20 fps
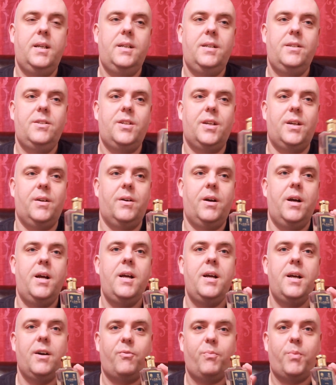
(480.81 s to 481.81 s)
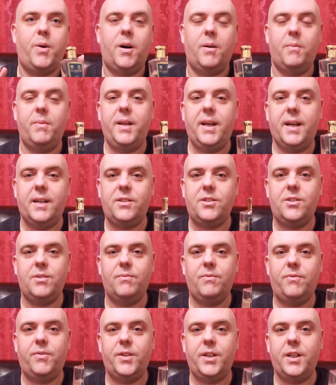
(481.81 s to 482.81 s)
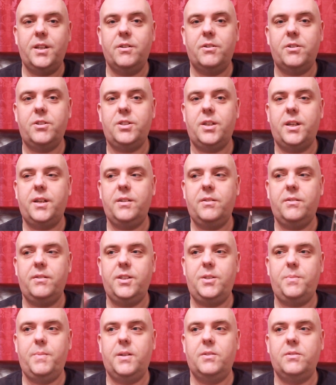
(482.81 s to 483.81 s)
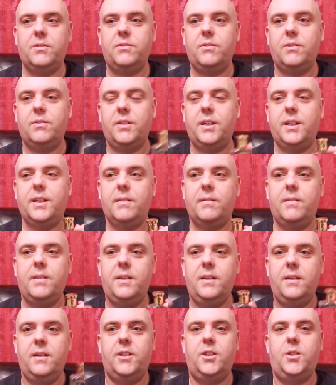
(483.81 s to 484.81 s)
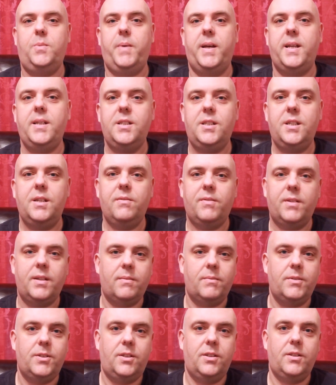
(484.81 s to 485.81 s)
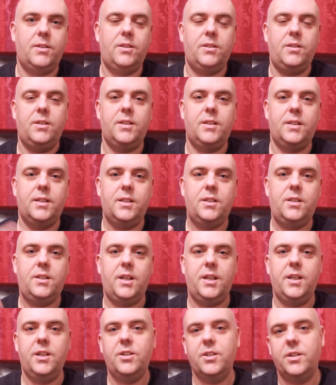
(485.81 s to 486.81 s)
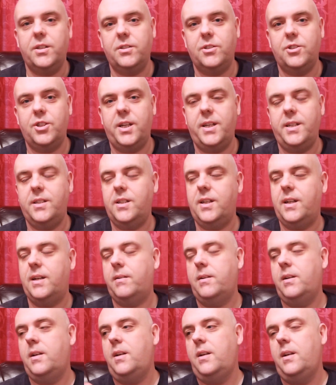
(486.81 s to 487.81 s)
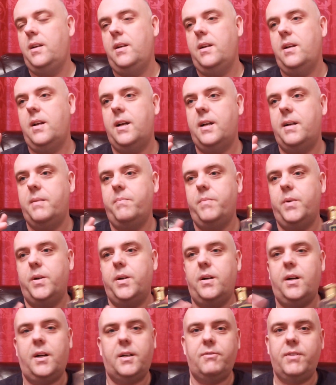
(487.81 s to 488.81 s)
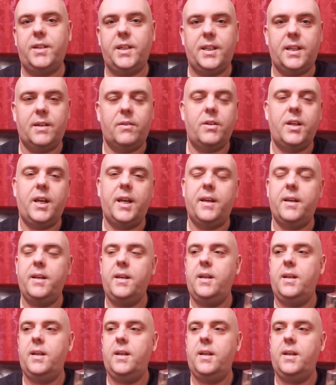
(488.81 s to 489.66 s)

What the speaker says: So I've probably had some funny looks saying, "Oh, he smells, you know, expensive," and I'm using his t-shirt and jeans, you know. But I really don't care.